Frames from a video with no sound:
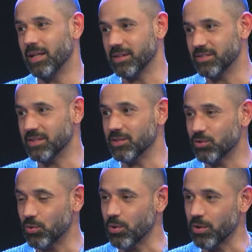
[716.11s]
and see the
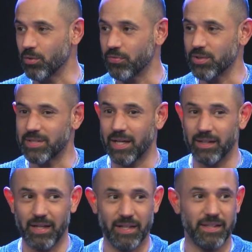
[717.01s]
tour, you know,
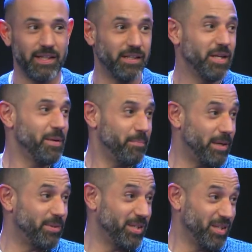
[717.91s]
firsthand, and then
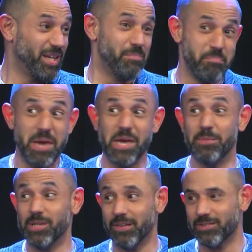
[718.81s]
maybe
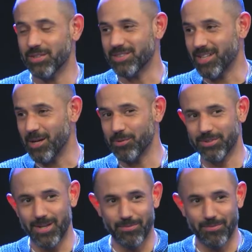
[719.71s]
maybe if there's time, we'll stop